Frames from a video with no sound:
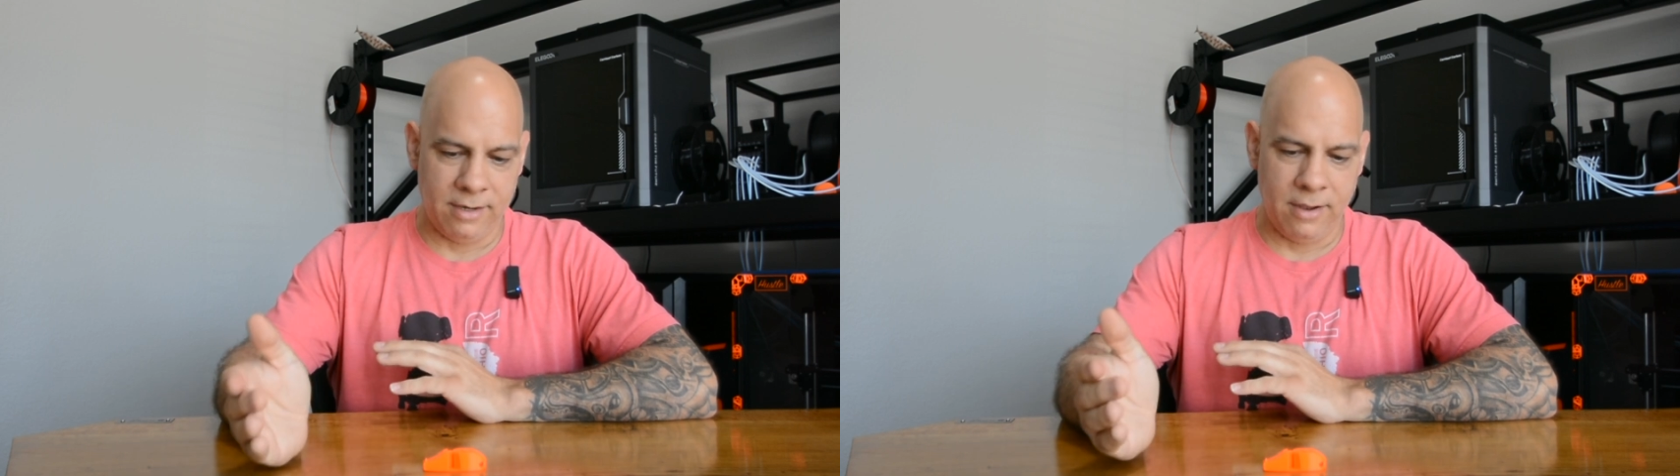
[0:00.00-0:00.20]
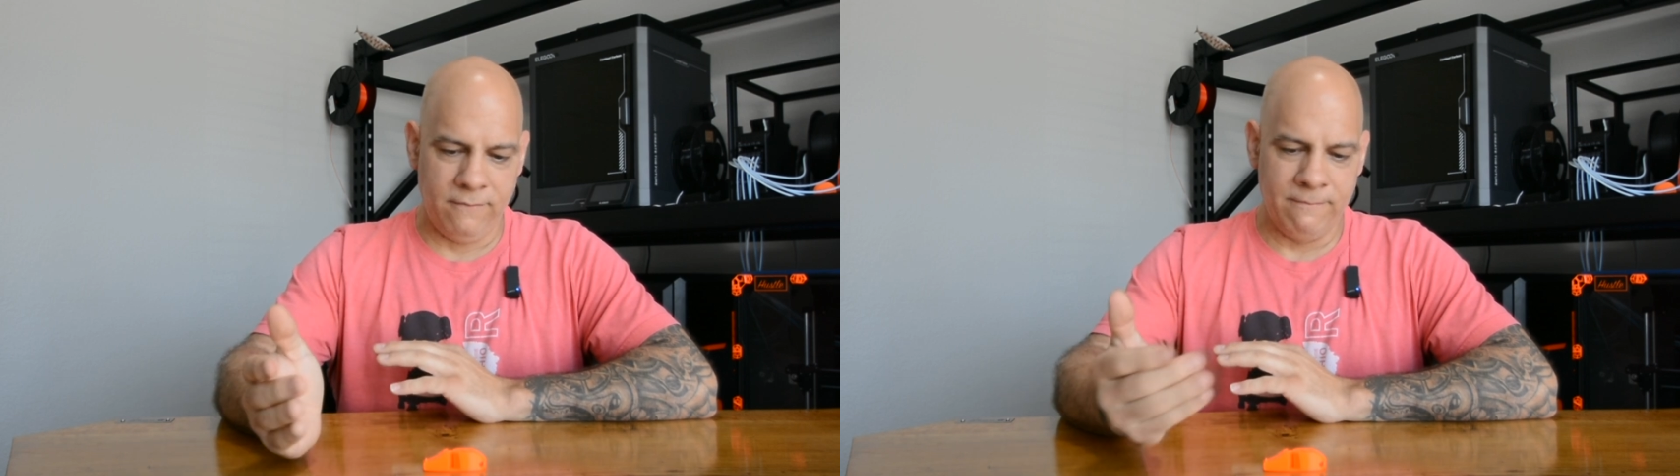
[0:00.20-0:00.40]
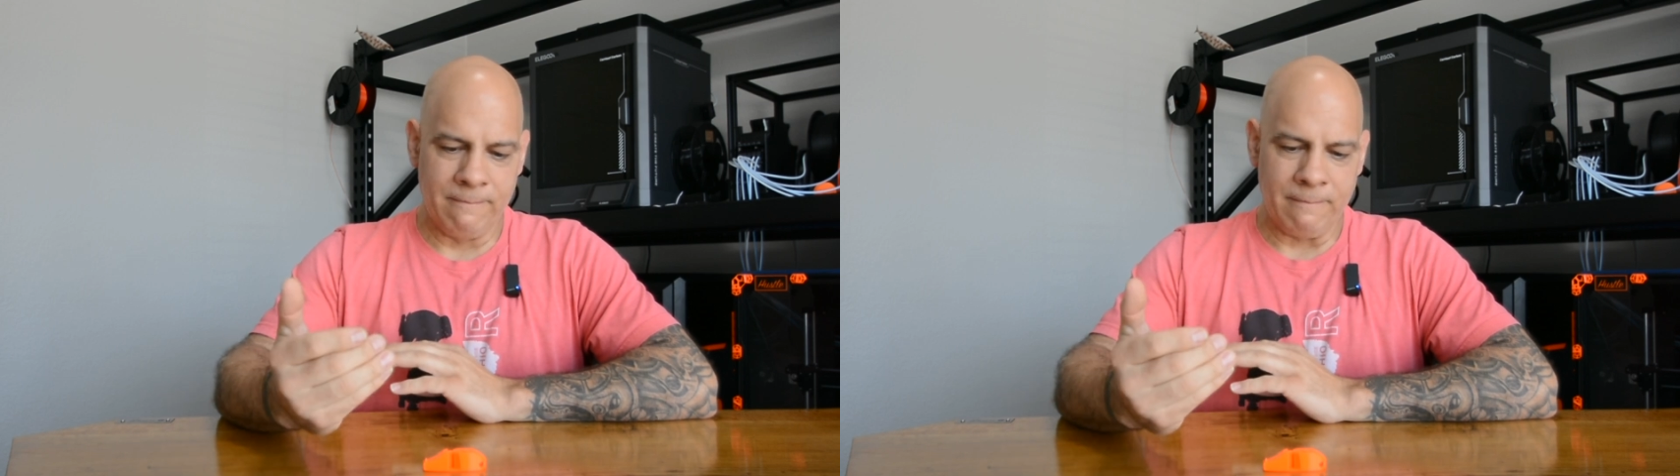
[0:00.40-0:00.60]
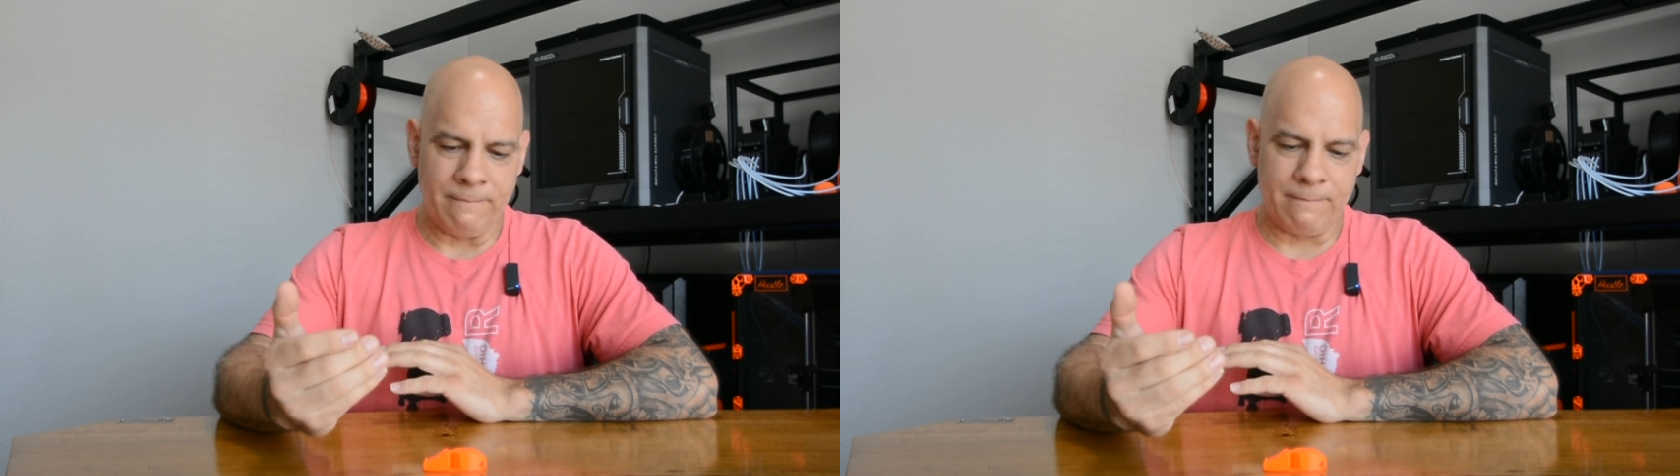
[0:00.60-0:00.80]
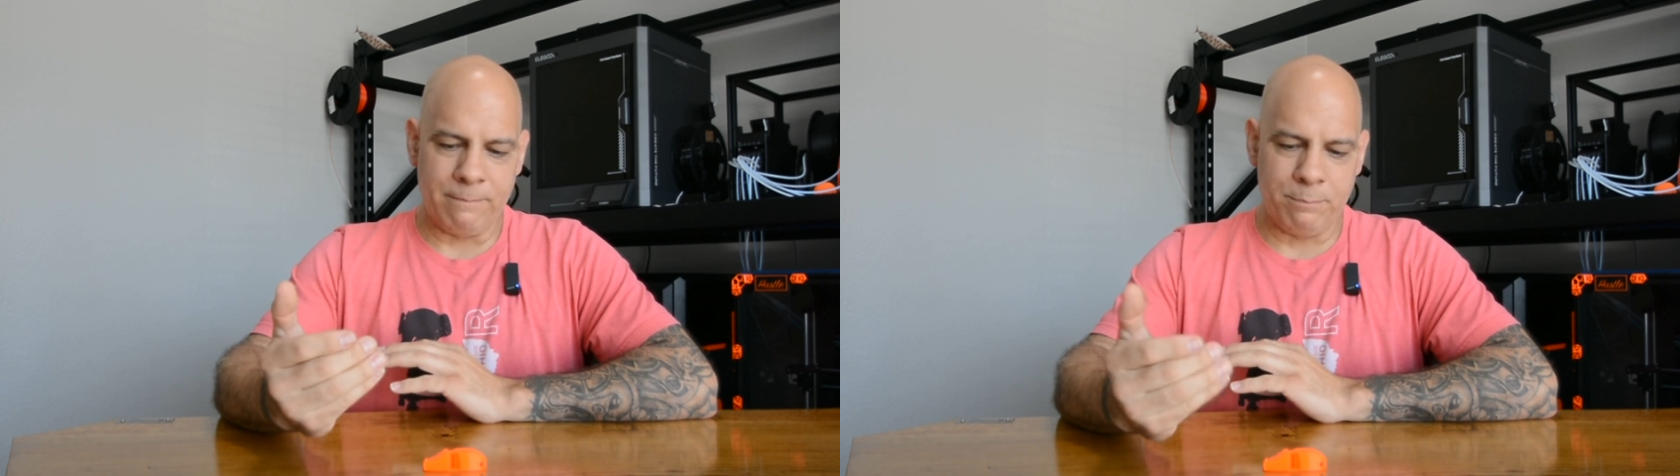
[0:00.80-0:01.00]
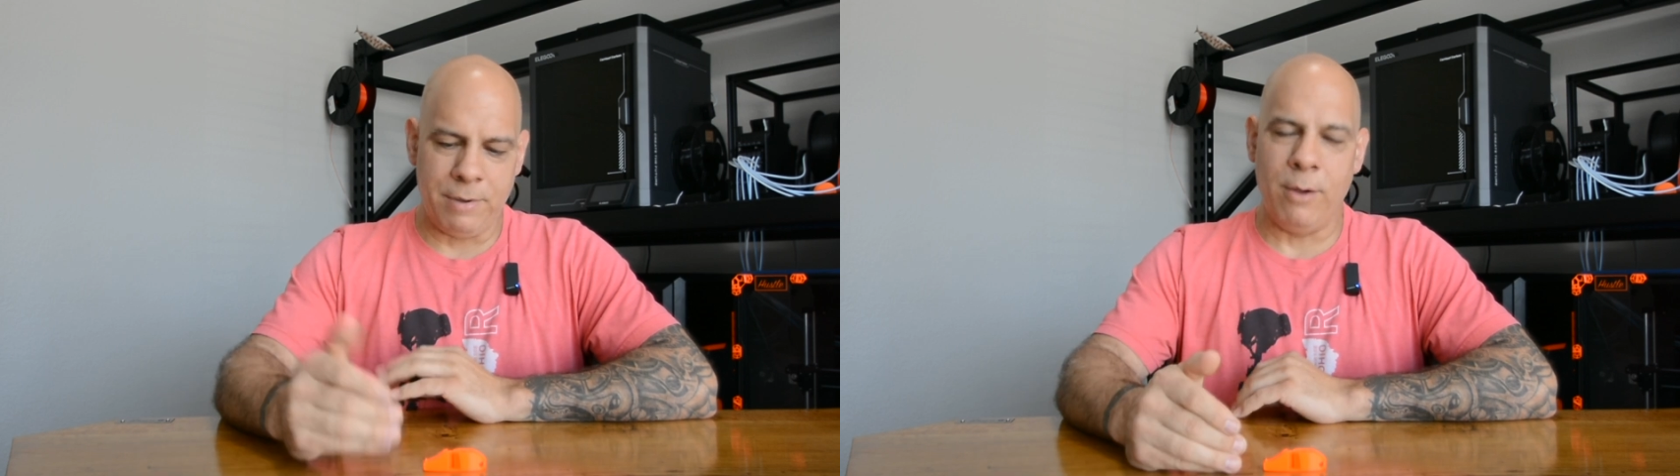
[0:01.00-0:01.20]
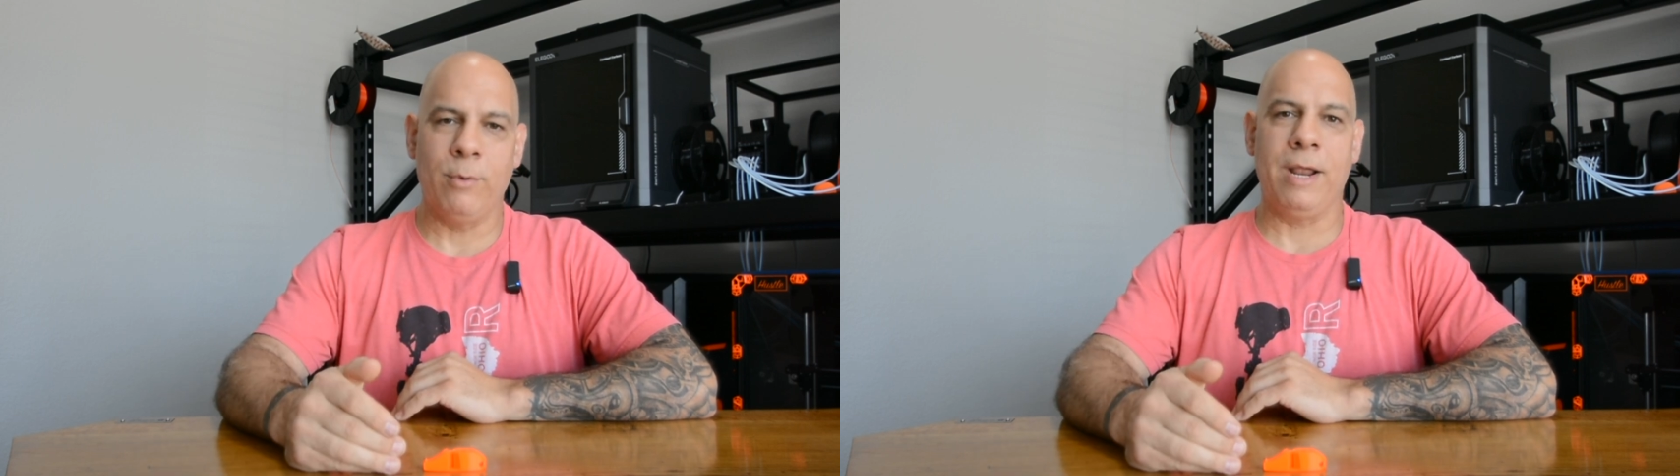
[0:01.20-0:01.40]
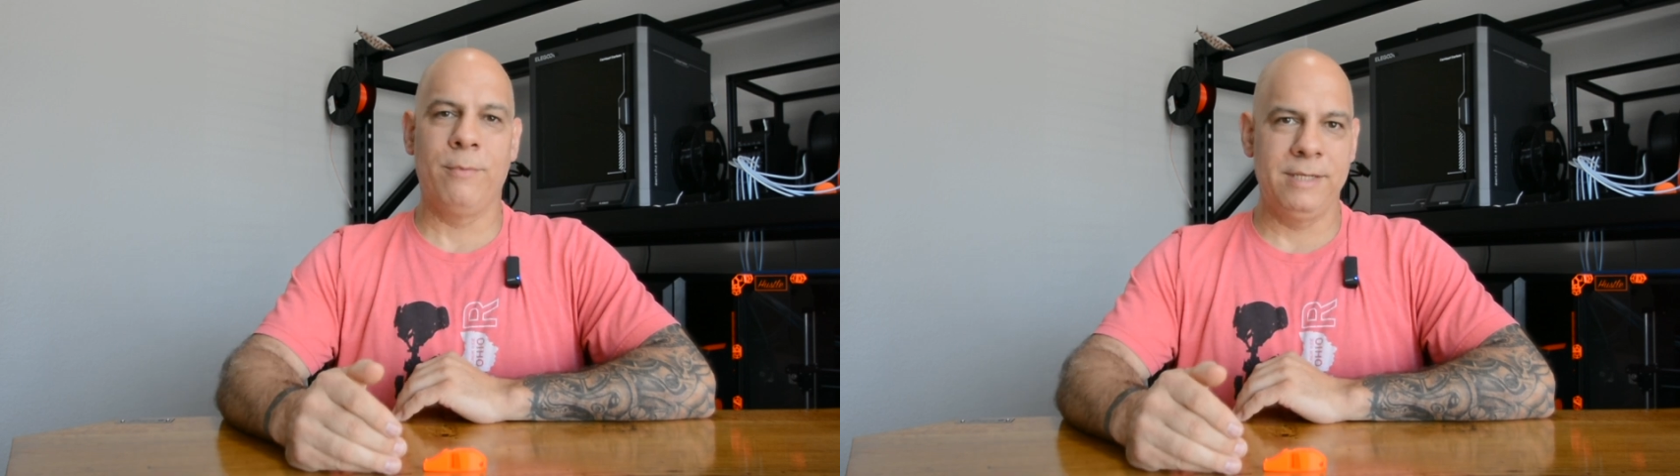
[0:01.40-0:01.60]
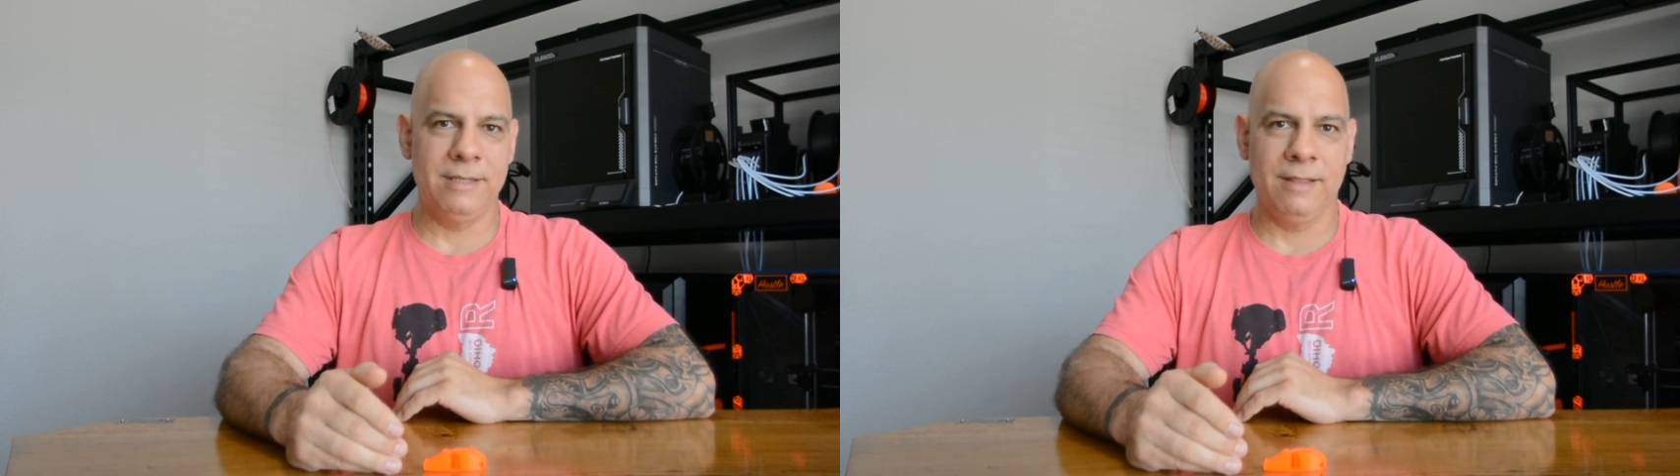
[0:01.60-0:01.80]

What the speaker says: have. But when I went to